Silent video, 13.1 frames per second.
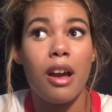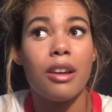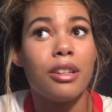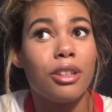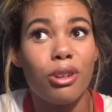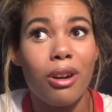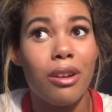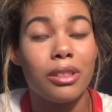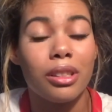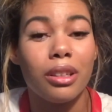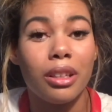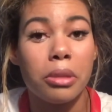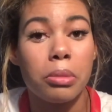I didn't know I was
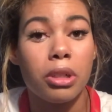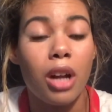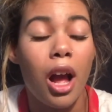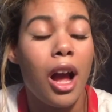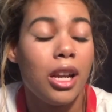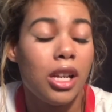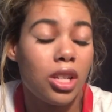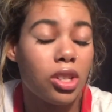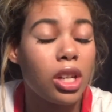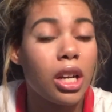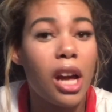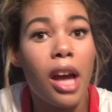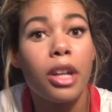in labor. I just
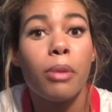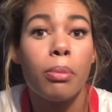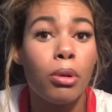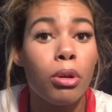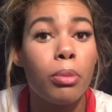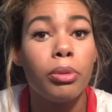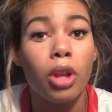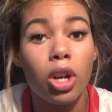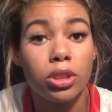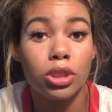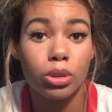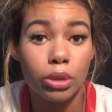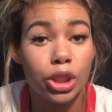thought I had to poop,
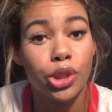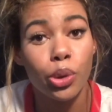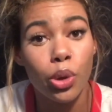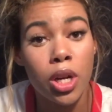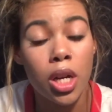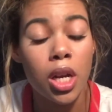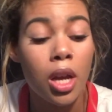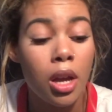long story short.